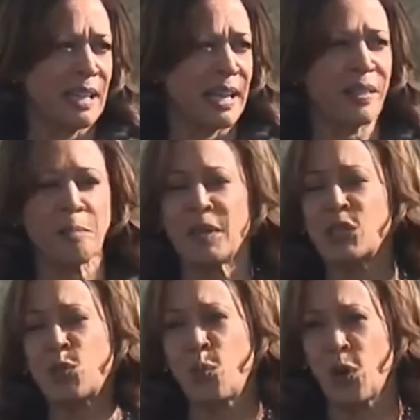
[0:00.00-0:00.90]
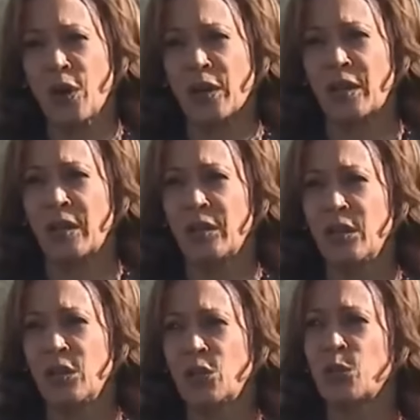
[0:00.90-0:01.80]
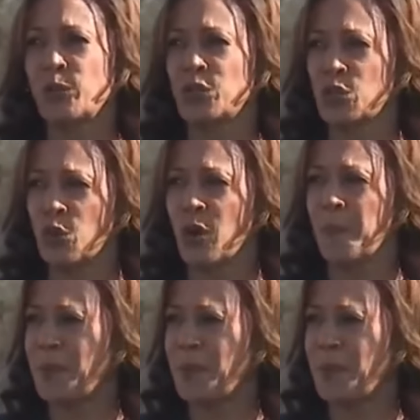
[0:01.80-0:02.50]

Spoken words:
And they must work to restore